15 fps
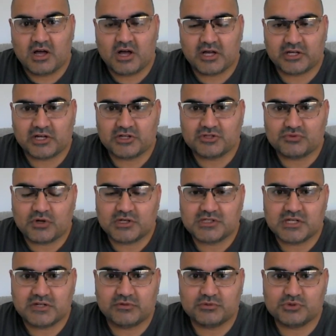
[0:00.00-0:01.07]
Hi guys, Raj
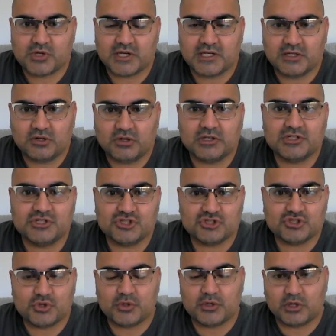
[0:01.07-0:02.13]
here from Trading College. Just
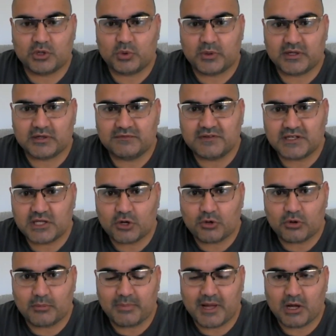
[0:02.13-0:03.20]
doing a quick
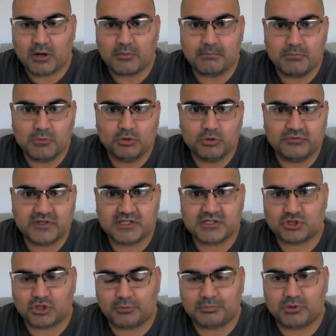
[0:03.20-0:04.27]
video about moving
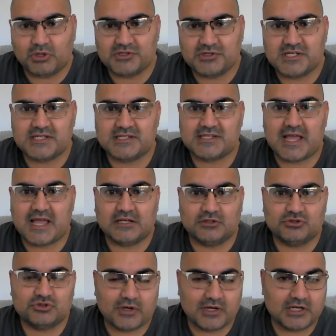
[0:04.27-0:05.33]
stop losses
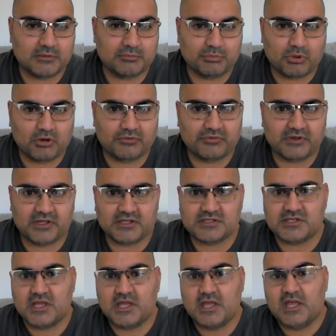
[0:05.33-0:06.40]
and trailing
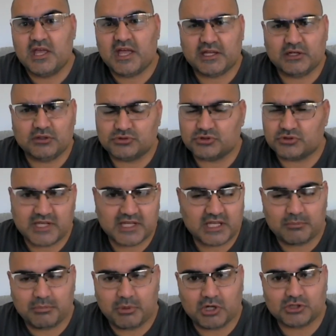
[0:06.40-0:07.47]
profits and also
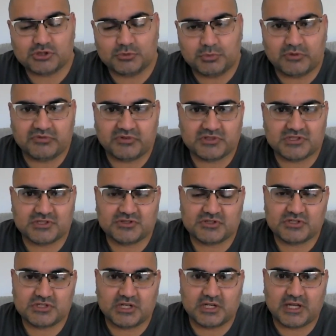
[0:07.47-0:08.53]
taking partial profits. I
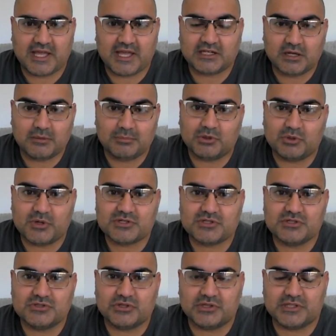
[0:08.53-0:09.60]
just had a couple of
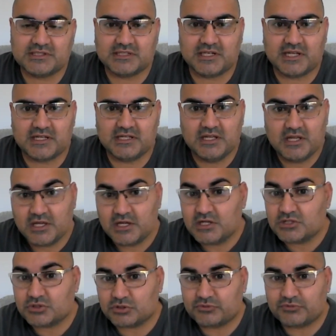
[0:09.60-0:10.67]
questions on this today,
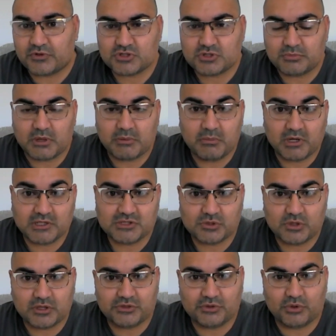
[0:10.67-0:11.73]
so it's fresh on my mind, so
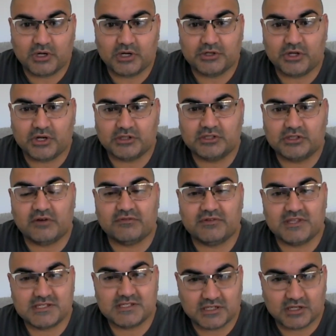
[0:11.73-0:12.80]
I thought I'd cover
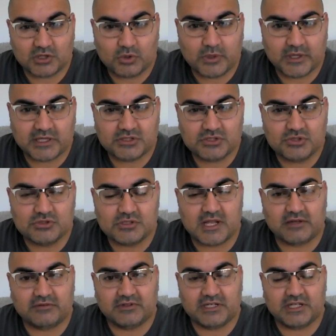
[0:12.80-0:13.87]
this in a quick
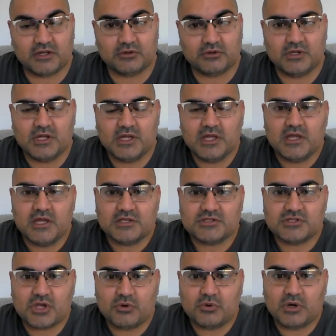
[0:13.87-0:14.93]
newsletter video.
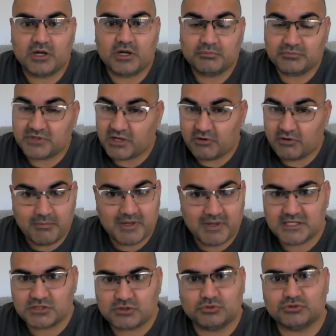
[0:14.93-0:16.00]
So there are
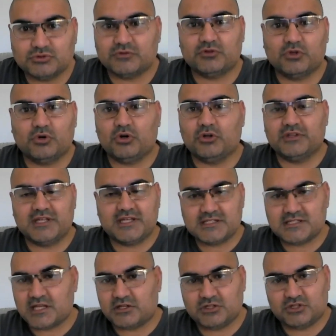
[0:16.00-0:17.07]
many schools of thought on this
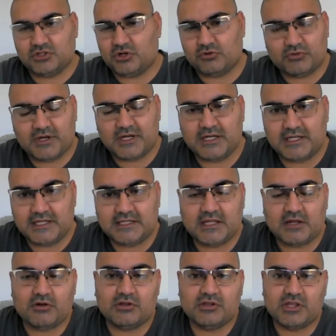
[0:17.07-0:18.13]
that, really
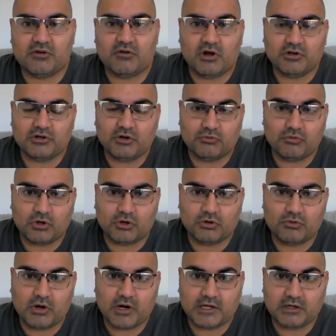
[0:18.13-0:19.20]
there aren't no wrong or
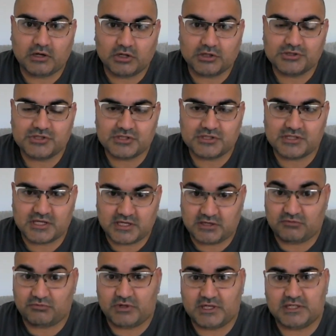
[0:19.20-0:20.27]
right answers.
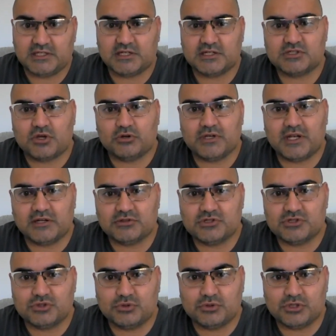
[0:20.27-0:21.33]
It really does go down to
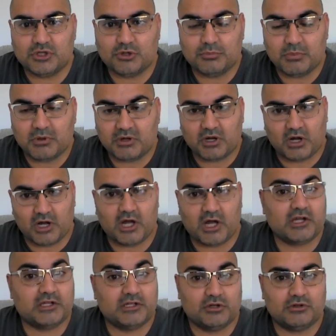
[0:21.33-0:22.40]
suit you, but I
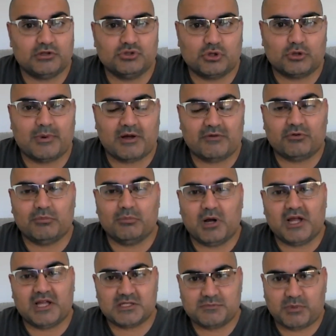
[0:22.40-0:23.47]
can only talk about from
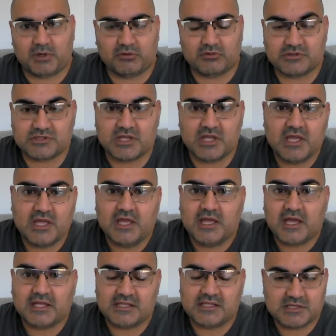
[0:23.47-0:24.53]
my experience
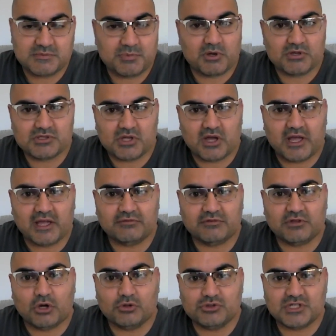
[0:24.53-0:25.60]
and the experience that I have
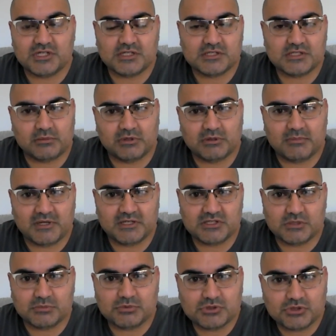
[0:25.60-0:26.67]
coaching some of the
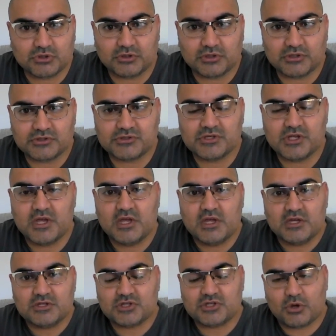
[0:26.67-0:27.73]
mentorship students.
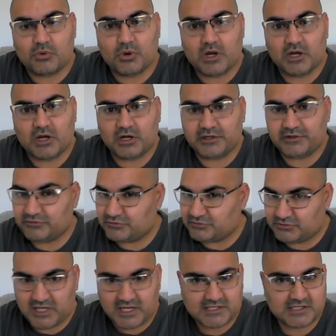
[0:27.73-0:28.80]
So
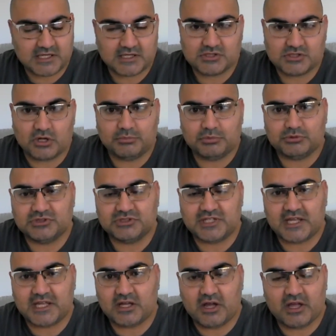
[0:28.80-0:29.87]
classic example
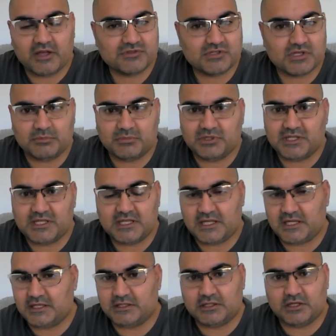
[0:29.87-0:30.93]
today, I have somebody
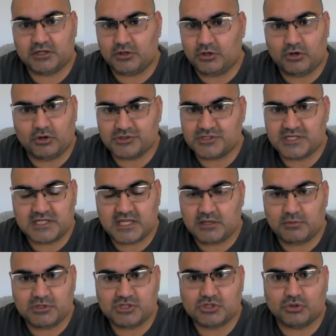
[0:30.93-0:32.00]
in Aussie
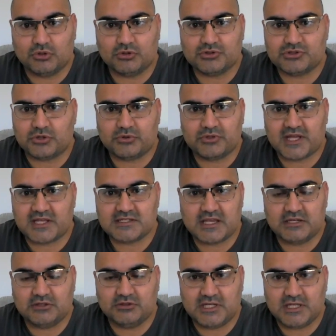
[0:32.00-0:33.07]
Kiwi short, so that's
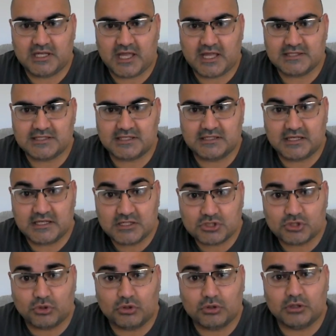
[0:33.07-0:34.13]
AUDNZD
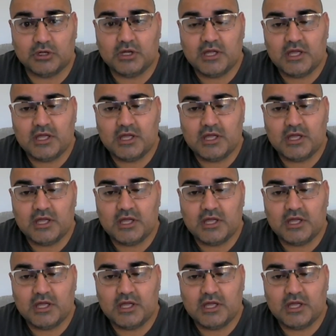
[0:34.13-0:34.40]
short,